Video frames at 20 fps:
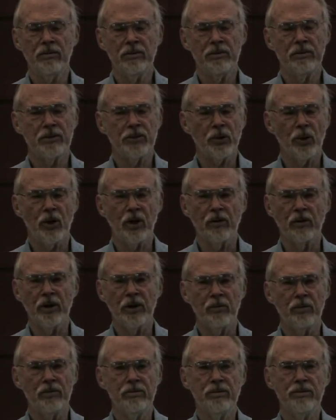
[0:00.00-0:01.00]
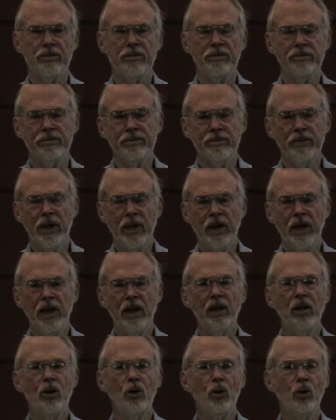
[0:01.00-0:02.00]
sort of a
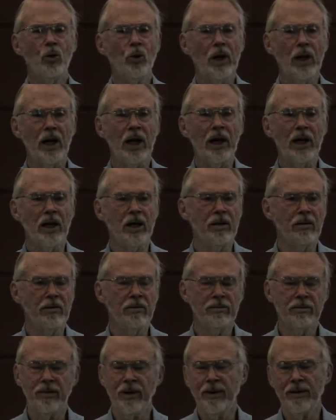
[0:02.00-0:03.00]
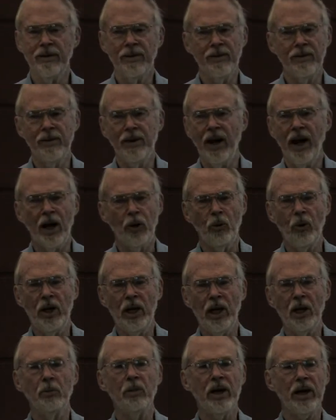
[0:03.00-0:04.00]
Hindu-related, not
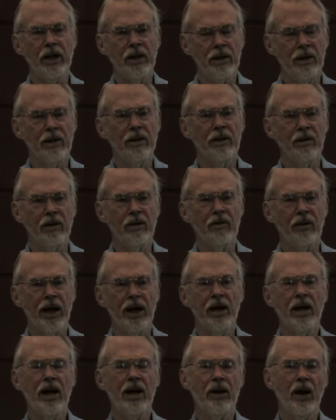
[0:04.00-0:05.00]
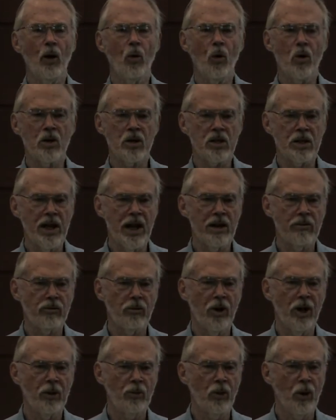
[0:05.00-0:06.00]
really, but they wore
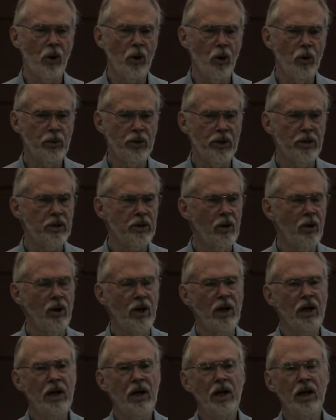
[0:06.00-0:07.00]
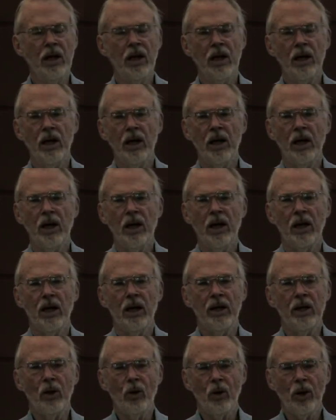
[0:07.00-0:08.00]
saffron robes and so on.
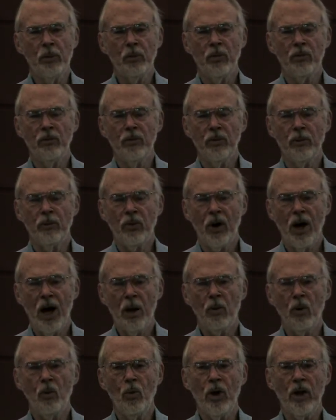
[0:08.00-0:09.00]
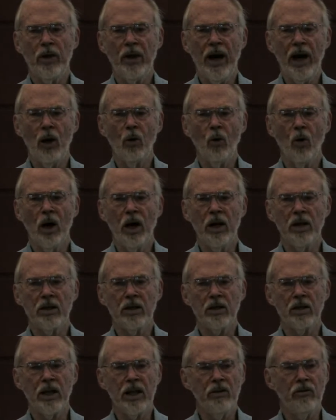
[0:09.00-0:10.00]
The only problem with that was
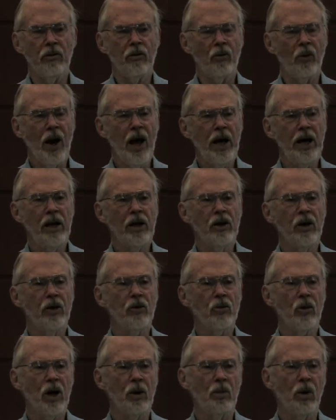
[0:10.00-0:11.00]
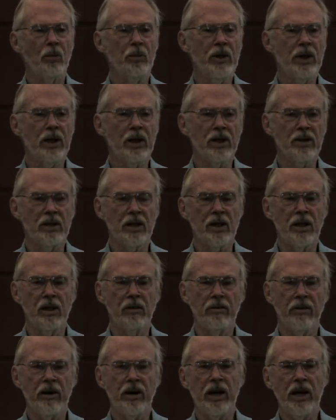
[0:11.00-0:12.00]
they ran into trouble because at the
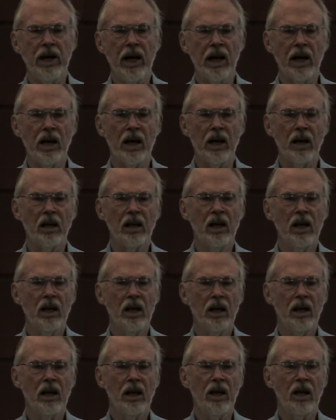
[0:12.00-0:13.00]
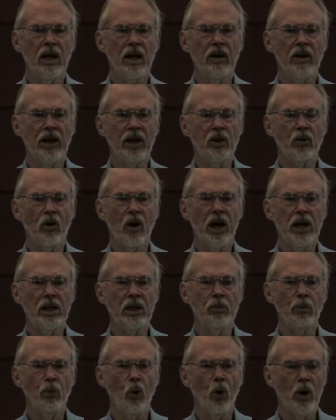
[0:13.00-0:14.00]
very end they tried to
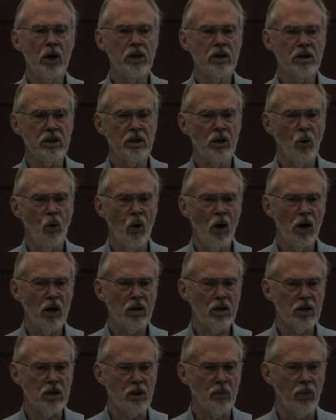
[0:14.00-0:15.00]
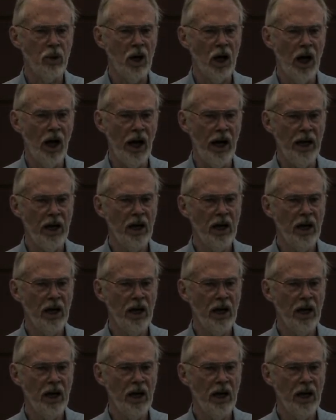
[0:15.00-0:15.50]
poison the water supply